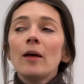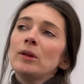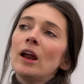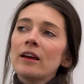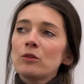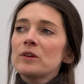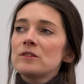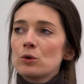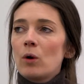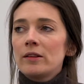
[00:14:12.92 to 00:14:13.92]
I mean, I guess we're
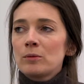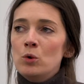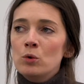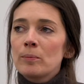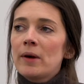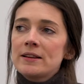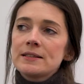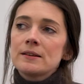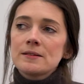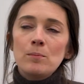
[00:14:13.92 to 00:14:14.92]
still quite small compared
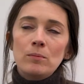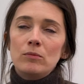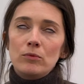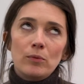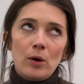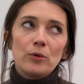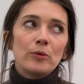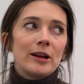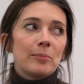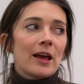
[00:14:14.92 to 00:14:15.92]
to some of the
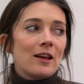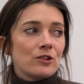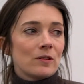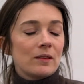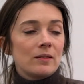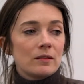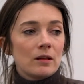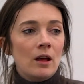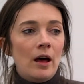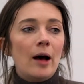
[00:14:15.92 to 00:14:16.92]
really big agencies,
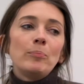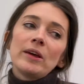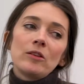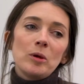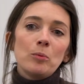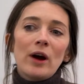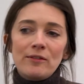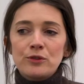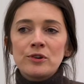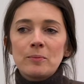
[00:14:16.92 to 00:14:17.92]
because people
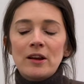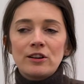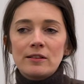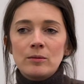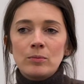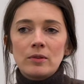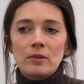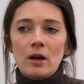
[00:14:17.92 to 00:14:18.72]
have different specialisms.